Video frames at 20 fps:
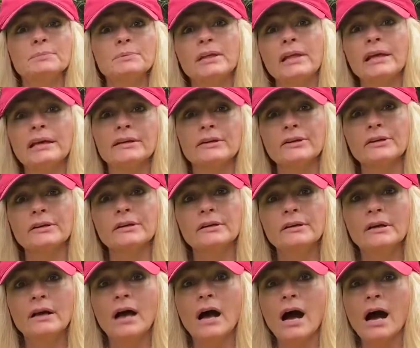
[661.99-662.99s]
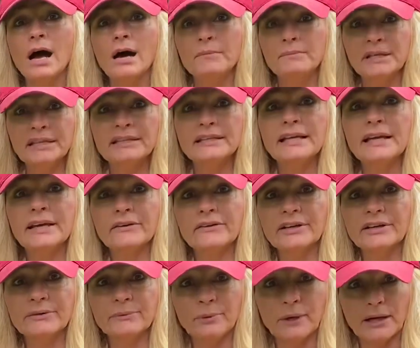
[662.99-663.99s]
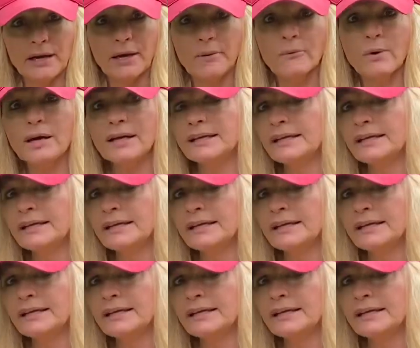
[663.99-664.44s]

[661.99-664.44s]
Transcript: planter in the area where I want